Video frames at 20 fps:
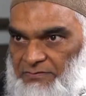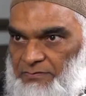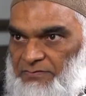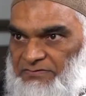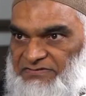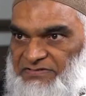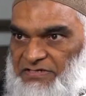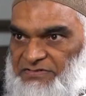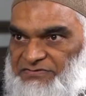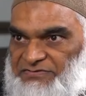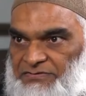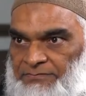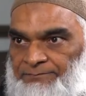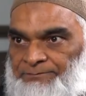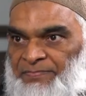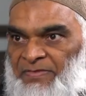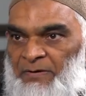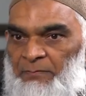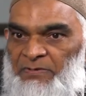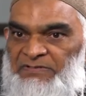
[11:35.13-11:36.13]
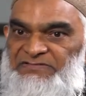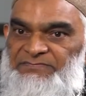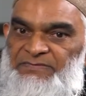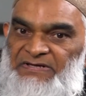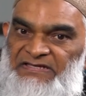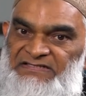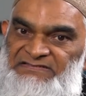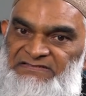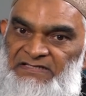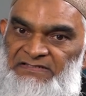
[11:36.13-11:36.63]
quotation, mm-hmm. which
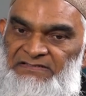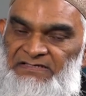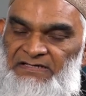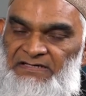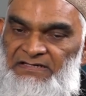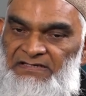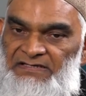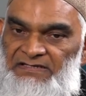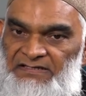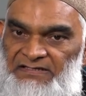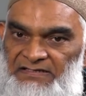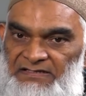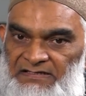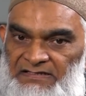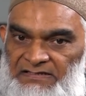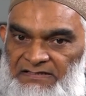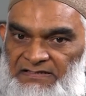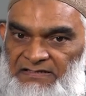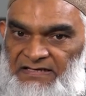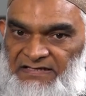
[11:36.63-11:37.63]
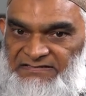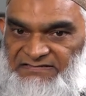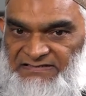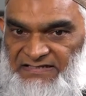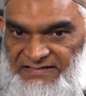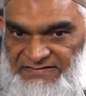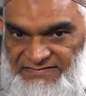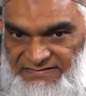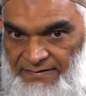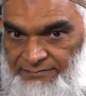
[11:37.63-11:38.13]
means that he, he is
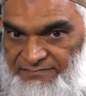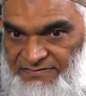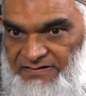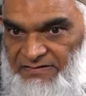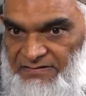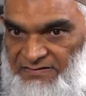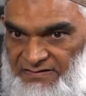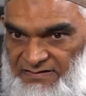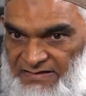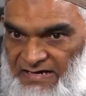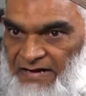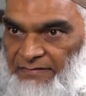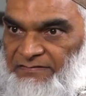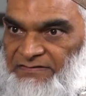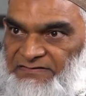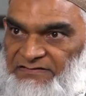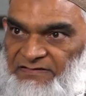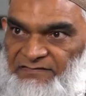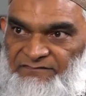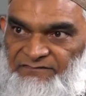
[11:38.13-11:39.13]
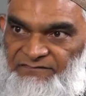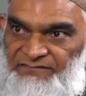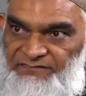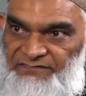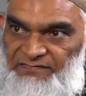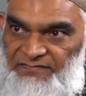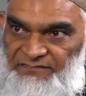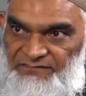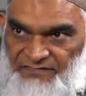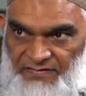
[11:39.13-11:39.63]
accepting the
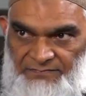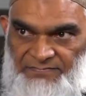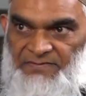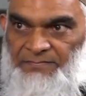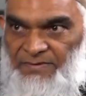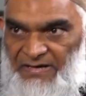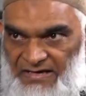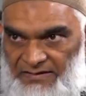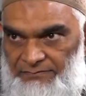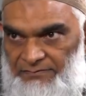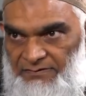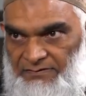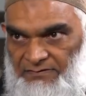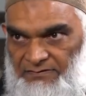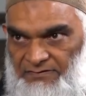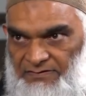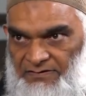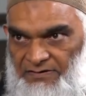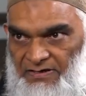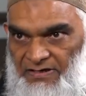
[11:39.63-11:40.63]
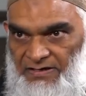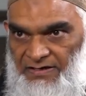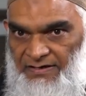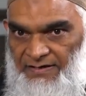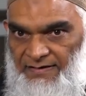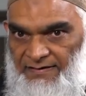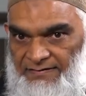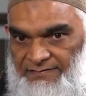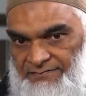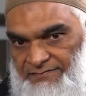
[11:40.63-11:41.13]
narrative from the Bible
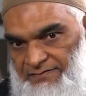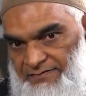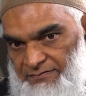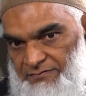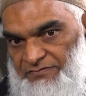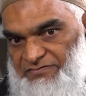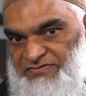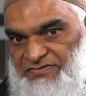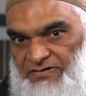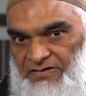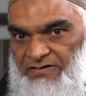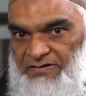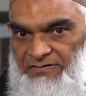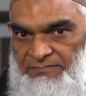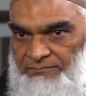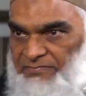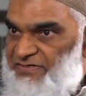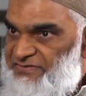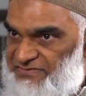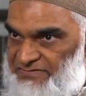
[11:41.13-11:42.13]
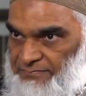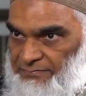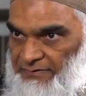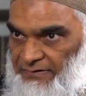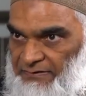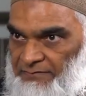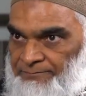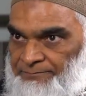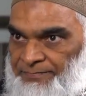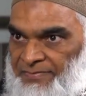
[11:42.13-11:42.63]
uh, in
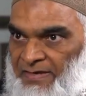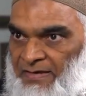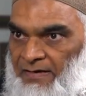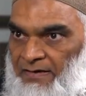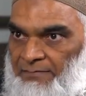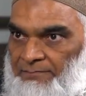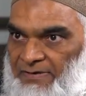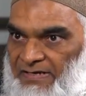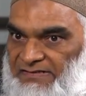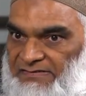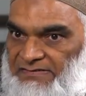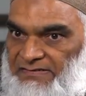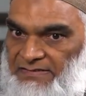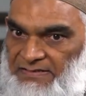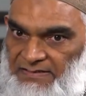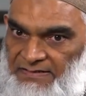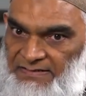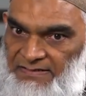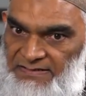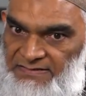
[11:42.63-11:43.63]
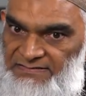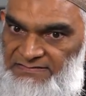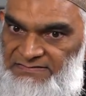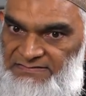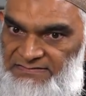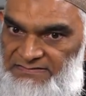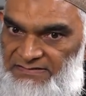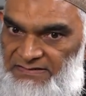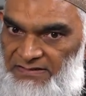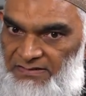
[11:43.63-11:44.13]
principle, but he
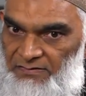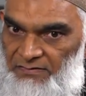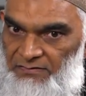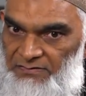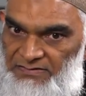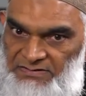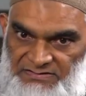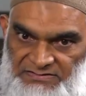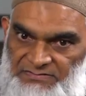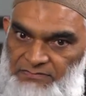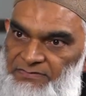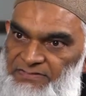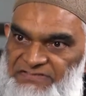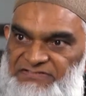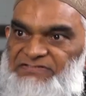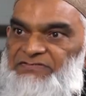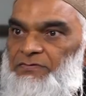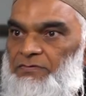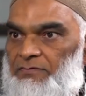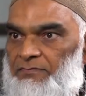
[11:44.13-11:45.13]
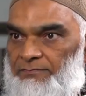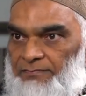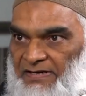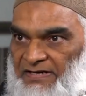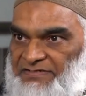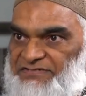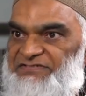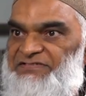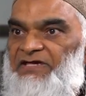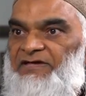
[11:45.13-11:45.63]
is uh, only doing so
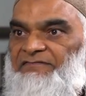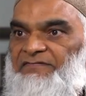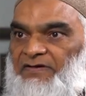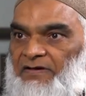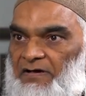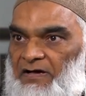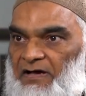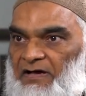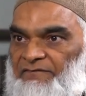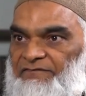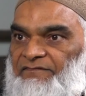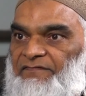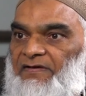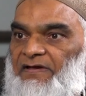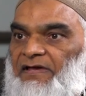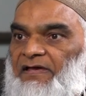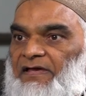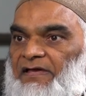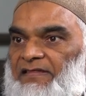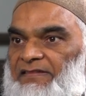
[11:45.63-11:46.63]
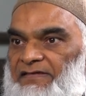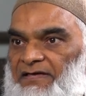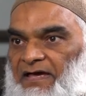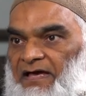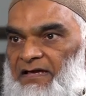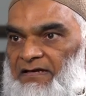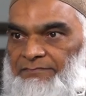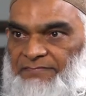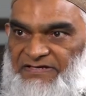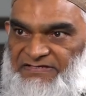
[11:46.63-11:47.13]
by shaving off the
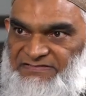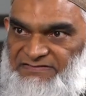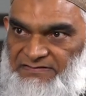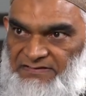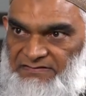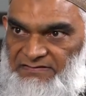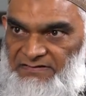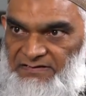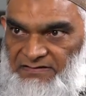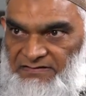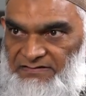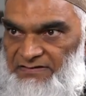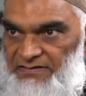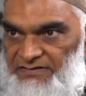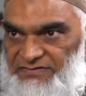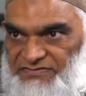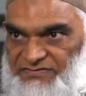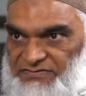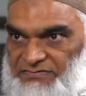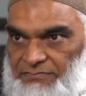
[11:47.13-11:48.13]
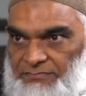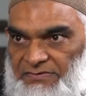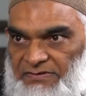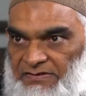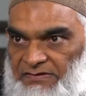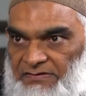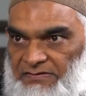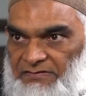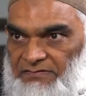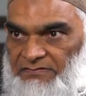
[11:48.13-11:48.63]
elements that he thinks to
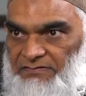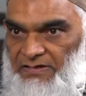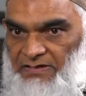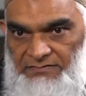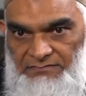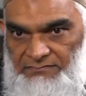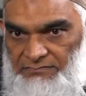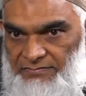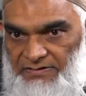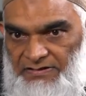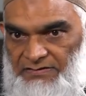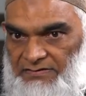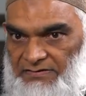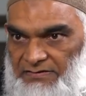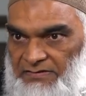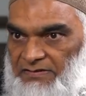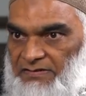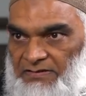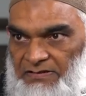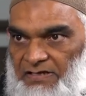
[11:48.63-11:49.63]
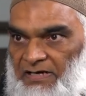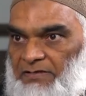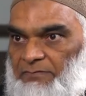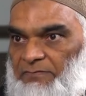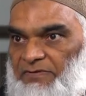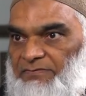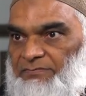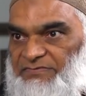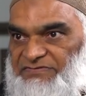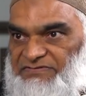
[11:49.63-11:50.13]
be not really in
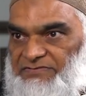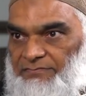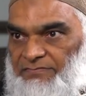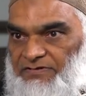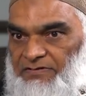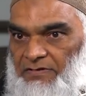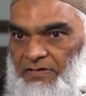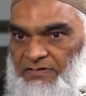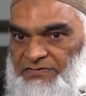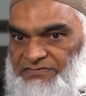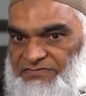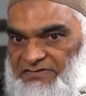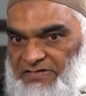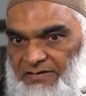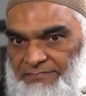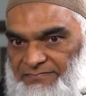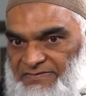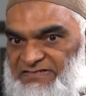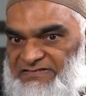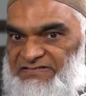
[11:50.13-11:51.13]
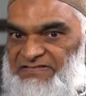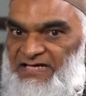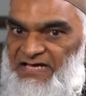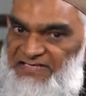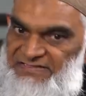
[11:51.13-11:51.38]
line with Muslim theology. That means he